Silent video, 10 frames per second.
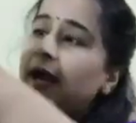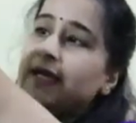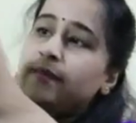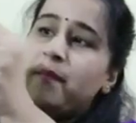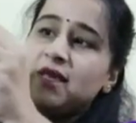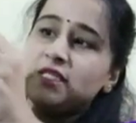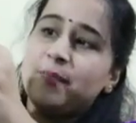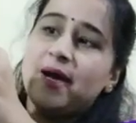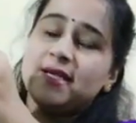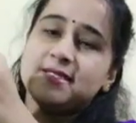And the best
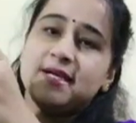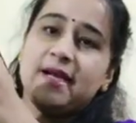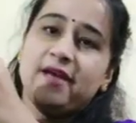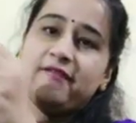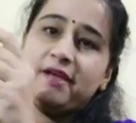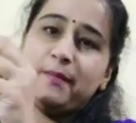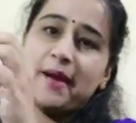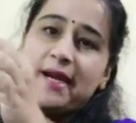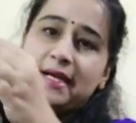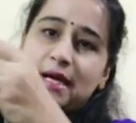part is that every
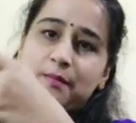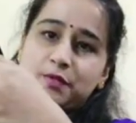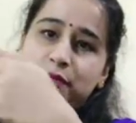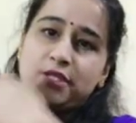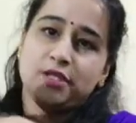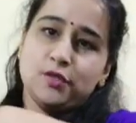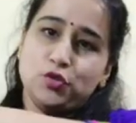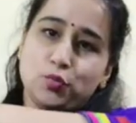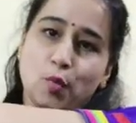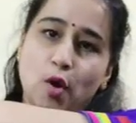pant comes with
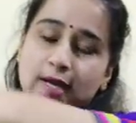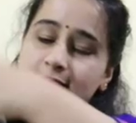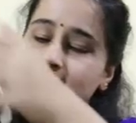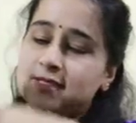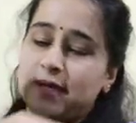2 pockets,